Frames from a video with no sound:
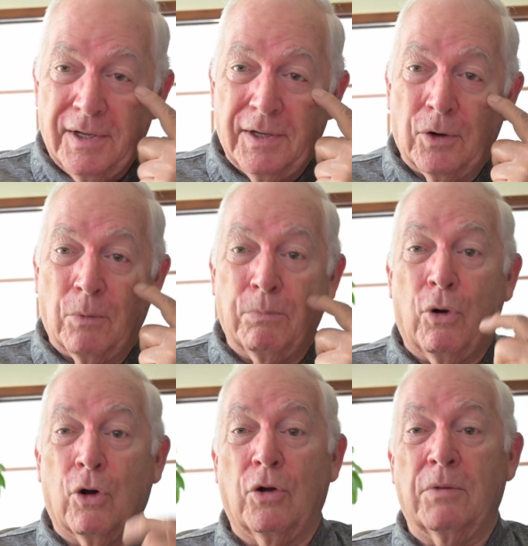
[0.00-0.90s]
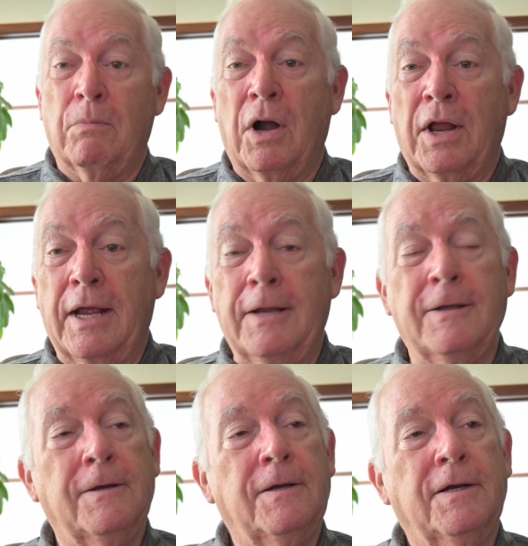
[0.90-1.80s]
you know borrowed
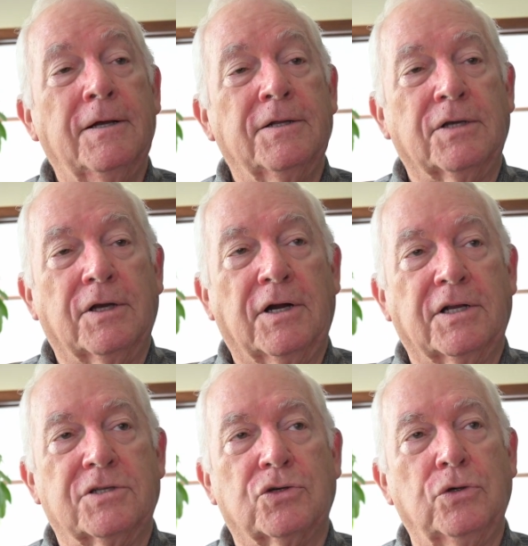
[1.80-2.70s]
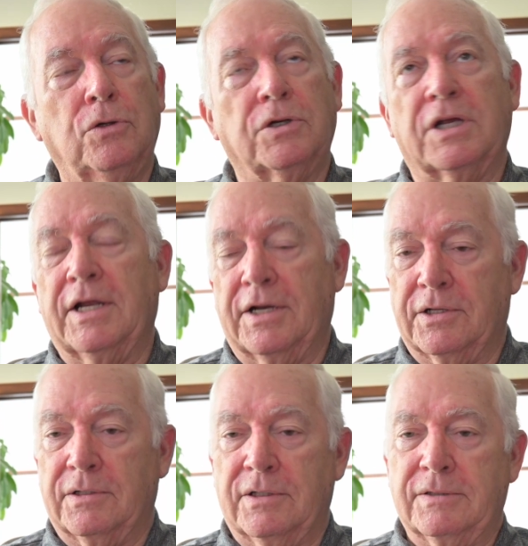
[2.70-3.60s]
money to go to school to get a,
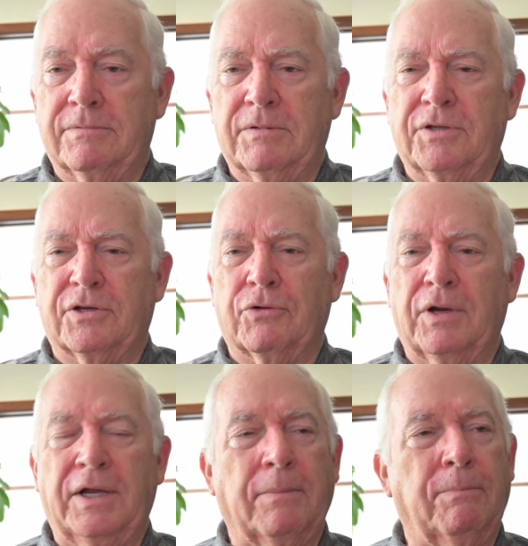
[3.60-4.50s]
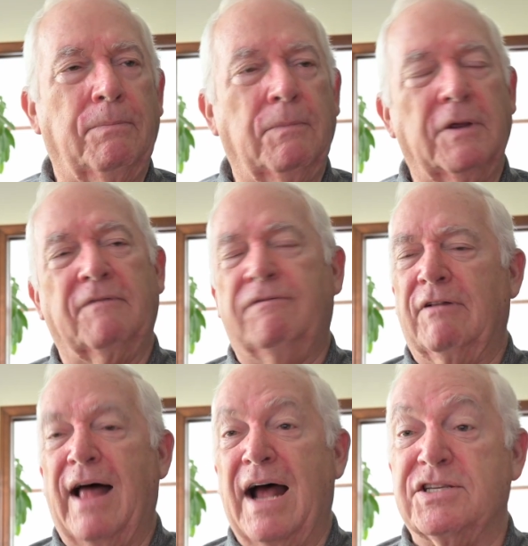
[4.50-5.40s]
a, a degree in in
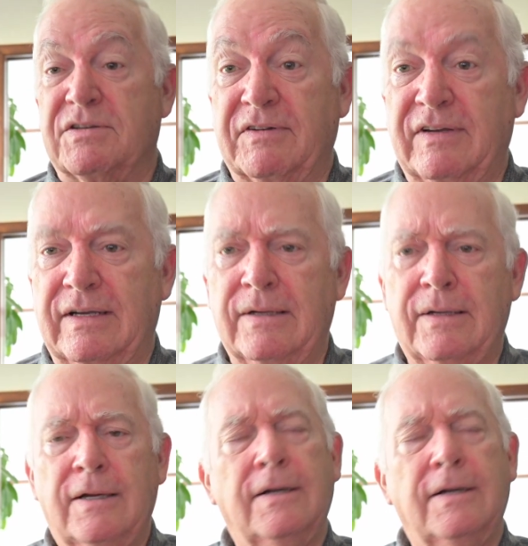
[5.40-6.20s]
philosophy.